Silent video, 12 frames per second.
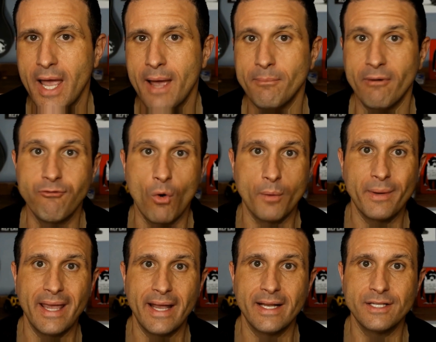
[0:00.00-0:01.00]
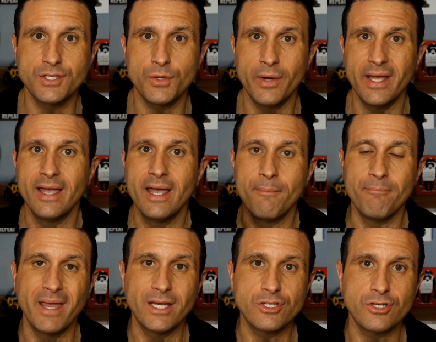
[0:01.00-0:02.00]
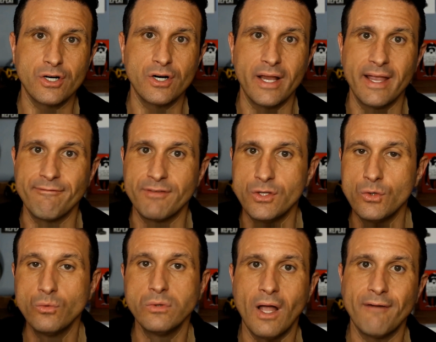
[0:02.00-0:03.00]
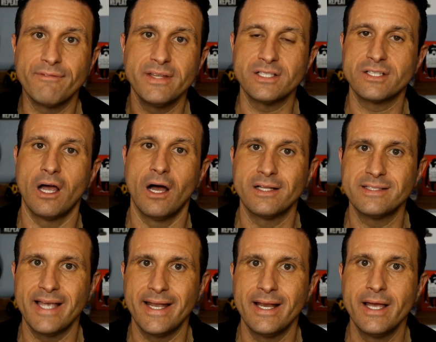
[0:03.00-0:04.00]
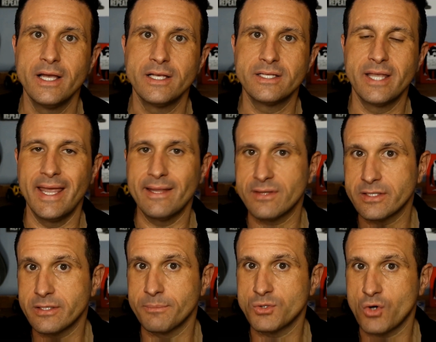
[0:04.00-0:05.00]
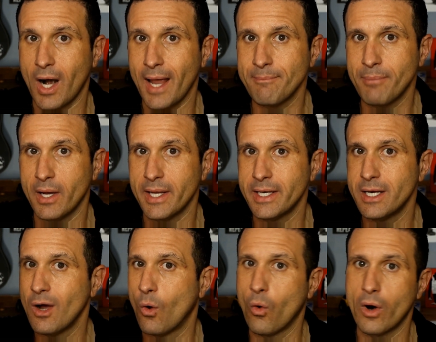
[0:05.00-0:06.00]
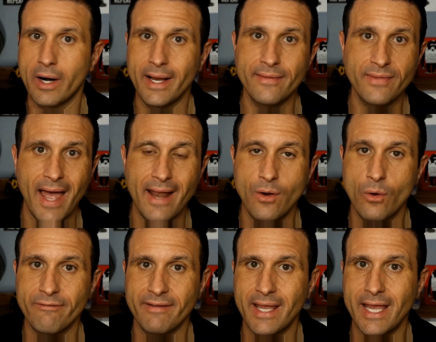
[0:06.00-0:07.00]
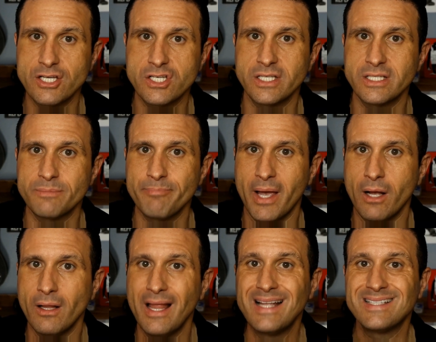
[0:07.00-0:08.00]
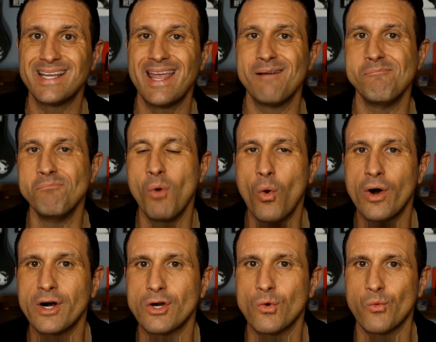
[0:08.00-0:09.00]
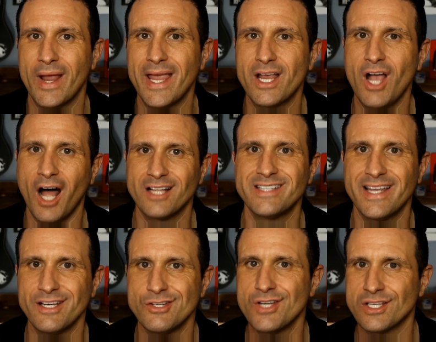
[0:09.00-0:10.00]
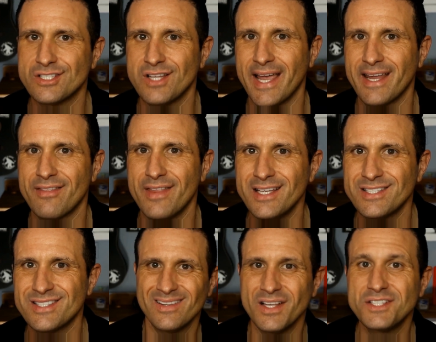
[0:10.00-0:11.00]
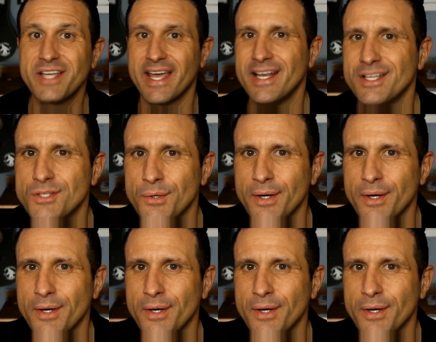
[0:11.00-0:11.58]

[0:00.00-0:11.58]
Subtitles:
Before we get into it, make sure if you love this content, hit the subscribe button or hit that notifications bell to get more great content just like this. Let's get into